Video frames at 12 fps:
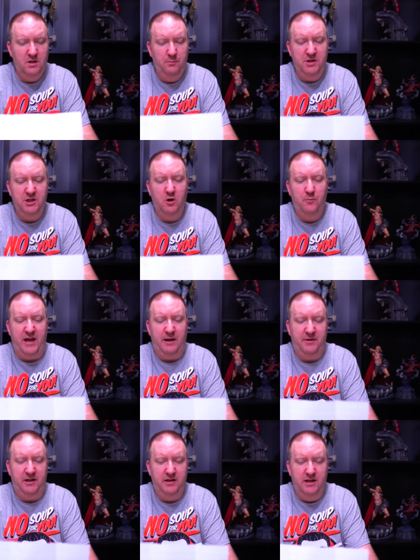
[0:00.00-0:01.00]
Mego
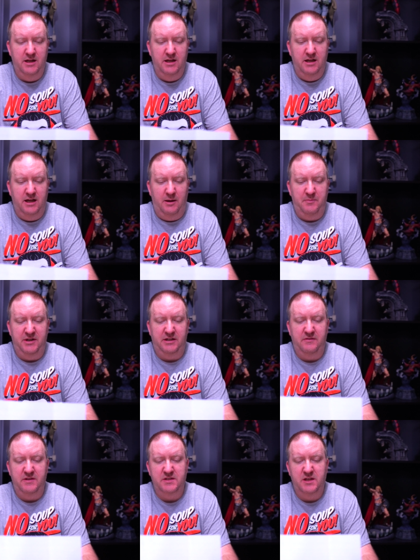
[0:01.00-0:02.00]
Batman. I
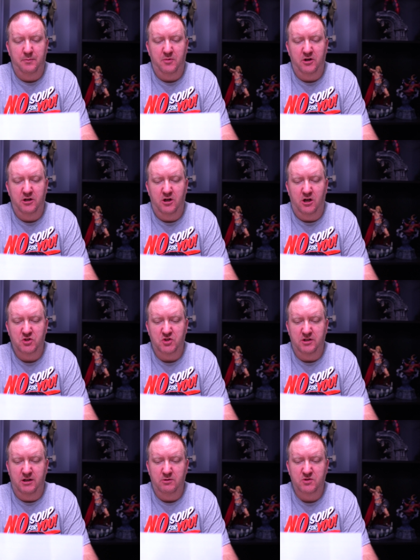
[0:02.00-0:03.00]
picked this up on an
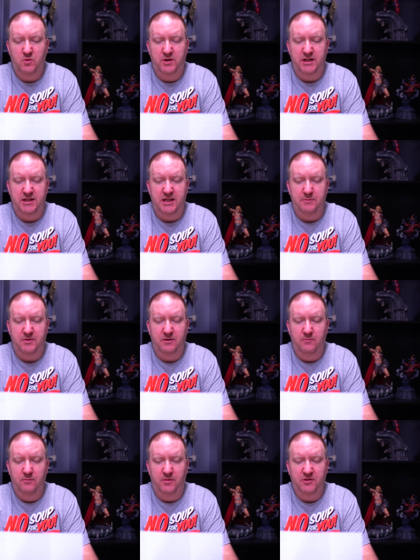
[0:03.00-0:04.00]
auction. I was going to keep
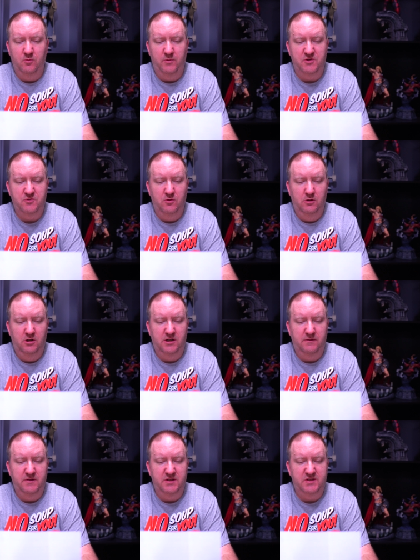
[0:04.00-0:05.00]
him, but the retro look
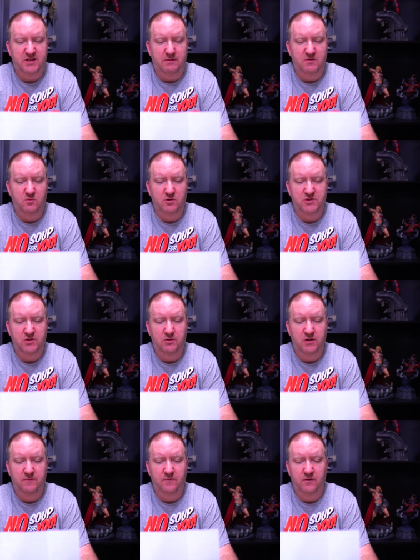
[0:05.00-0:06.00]
of this seemed more
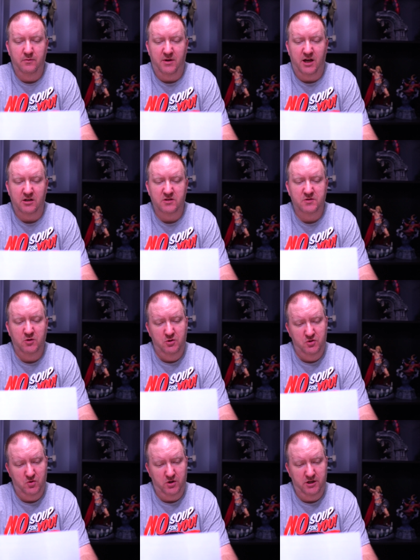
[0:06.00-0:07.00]
suited for the box, so
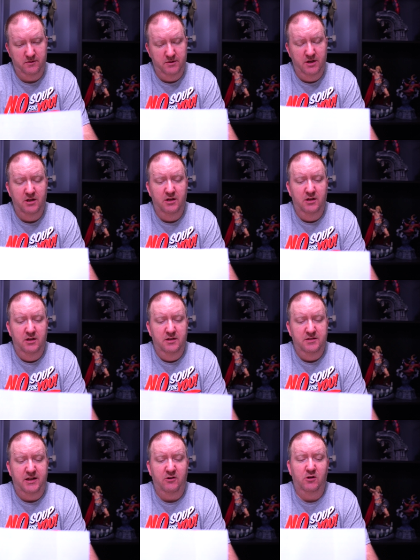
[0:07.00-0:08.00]
enjoy.
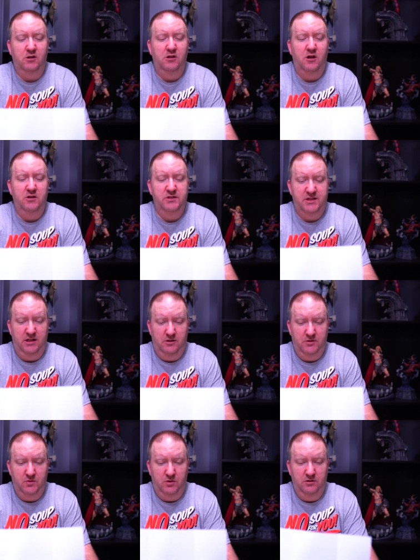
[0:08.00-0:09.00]
Terrorclaw
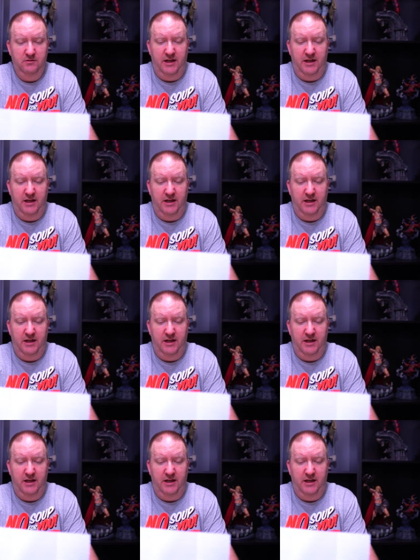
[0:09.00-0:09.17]
Skeletor.